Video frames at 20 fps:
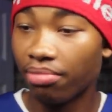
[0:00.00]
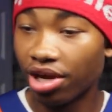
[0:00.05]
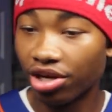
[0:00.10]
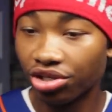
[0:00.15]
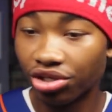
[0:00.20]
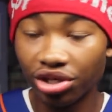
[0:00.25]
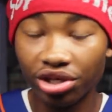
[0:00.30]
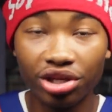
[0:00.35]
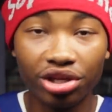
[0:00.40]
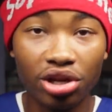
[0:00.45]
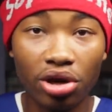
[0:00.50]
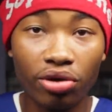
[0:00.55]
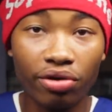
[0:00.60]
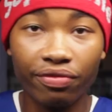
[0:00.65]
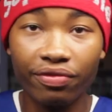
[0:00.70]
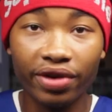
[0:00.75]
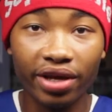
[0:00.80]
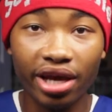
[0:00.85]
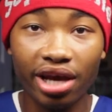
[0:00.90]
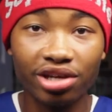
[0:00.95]
Make sure your
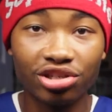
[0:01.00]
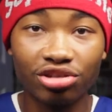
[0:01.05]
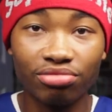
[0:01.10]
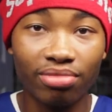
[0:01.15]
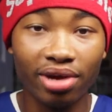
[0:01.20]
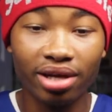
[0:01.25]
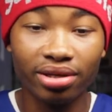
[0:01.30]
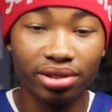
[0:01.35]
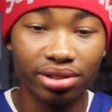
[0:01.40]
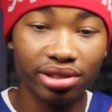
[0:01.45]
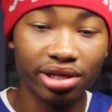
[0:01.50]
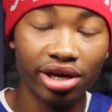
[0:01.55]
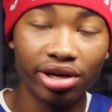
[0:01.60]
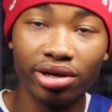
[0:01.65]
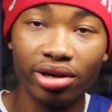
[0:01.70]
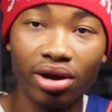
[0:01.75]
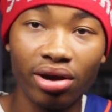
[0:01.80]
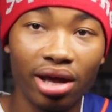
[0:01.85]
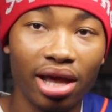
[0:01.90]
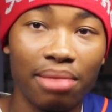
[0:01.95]
notification box is
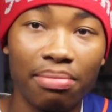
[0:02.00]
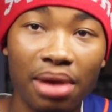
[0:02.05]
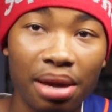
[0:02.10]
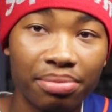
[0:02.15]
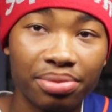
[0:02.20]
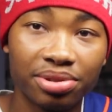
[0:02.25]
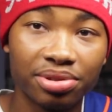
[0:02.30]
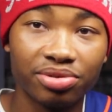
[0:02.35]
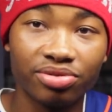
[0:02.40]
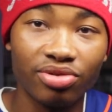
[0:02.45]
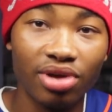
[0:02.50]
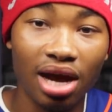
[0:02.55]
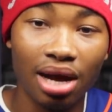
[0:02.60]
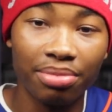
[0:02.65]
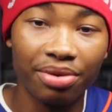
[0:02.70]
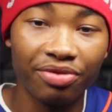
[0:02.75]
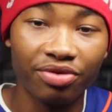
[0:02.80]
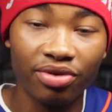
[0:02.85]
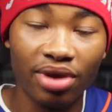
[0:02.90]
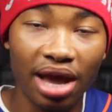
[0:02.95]
turned on and maybe
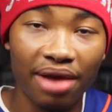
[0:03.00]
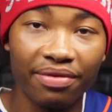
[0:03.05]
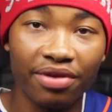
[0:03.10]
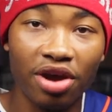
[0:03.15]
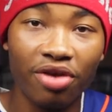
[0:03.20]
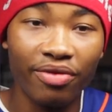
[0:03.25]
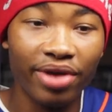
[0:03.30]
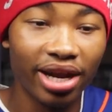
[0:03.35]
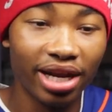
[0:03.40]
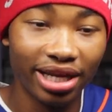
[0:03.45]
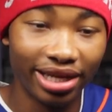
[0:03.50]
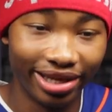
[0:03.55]
subscribe if you haven't already.